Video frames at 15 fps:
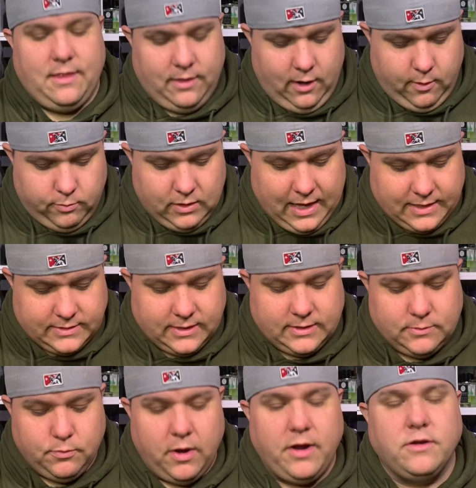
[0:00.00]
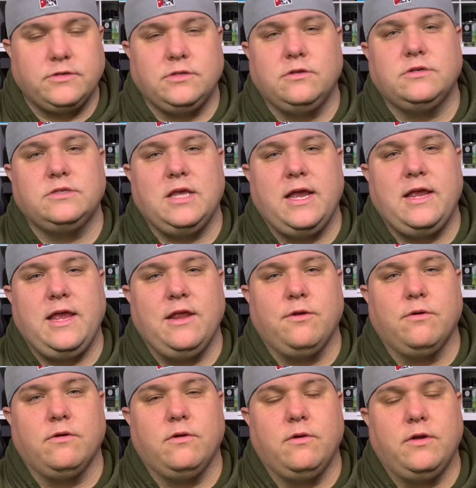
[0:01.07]
They are plastic sprayers, it looks like, in
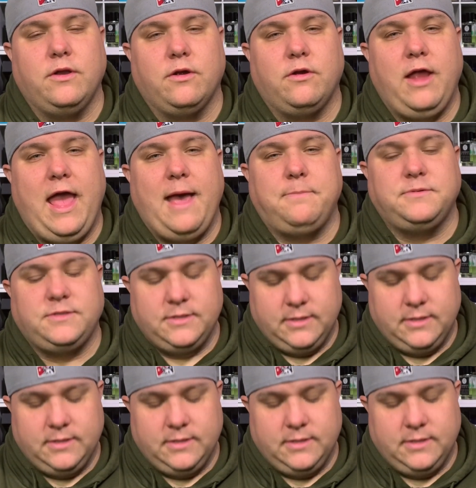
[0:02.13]
their caps.